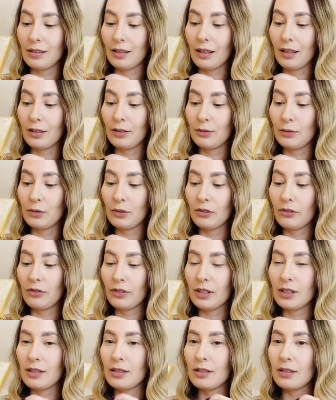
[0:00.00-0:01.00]
I don't know if
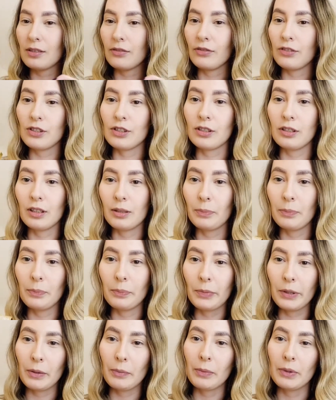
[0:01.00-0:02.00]
it's sufficiently
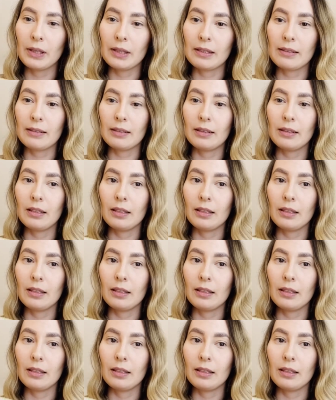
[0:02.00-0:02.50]
pigmented,